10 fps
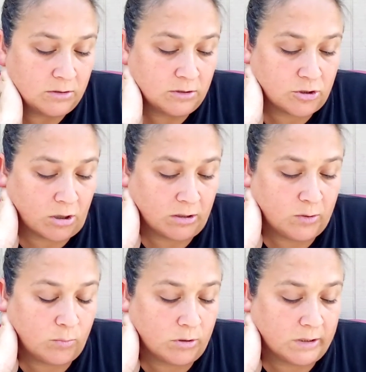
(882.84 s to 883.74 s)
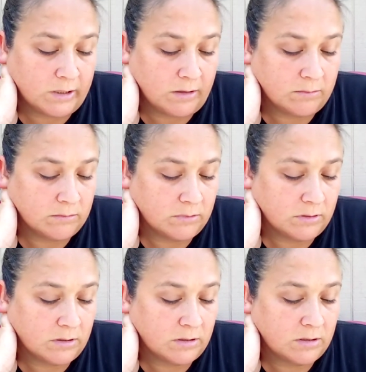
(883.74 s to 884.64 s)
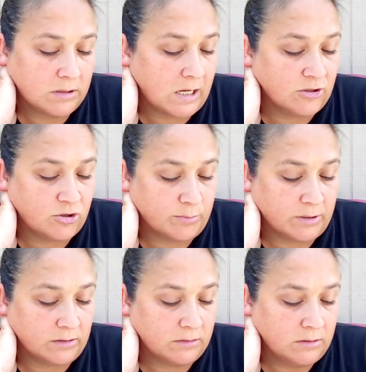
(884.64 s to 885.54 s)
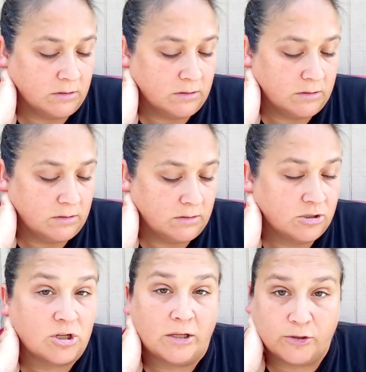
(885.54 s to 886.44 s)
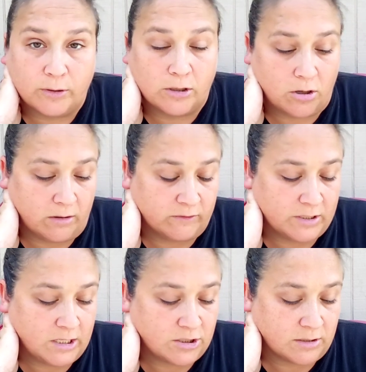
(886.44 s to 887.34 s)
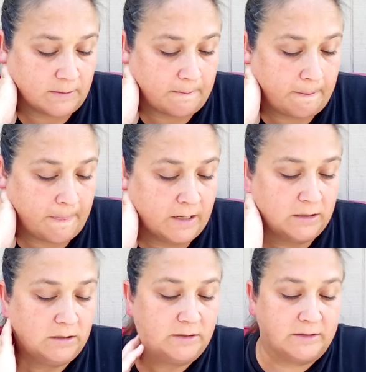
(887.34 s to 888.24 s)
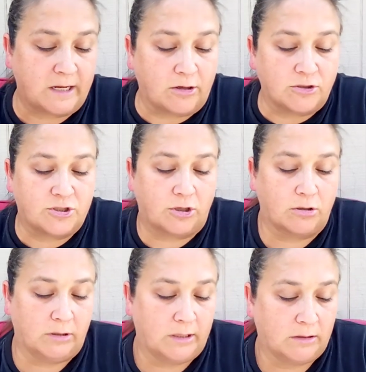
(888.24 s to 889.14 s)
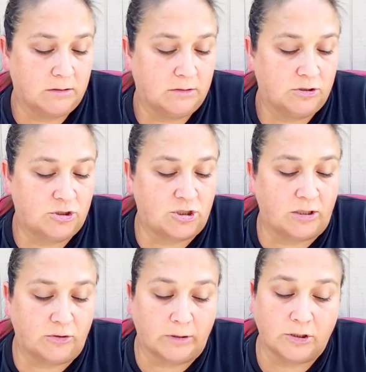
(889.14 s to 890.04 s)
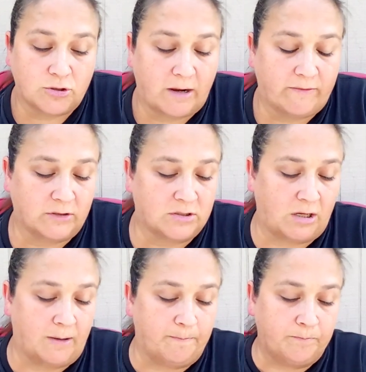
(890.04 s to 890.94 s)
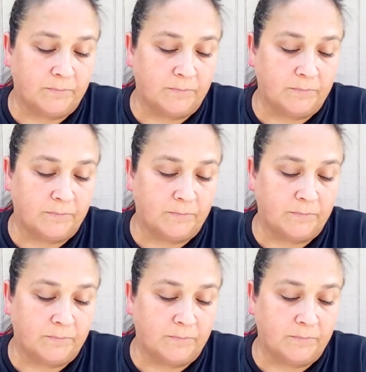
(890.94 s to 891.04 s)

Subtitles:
Charlie Willie Kunzelman, shot during a confrontation. Terrence Sterling, shot during a traffic stop.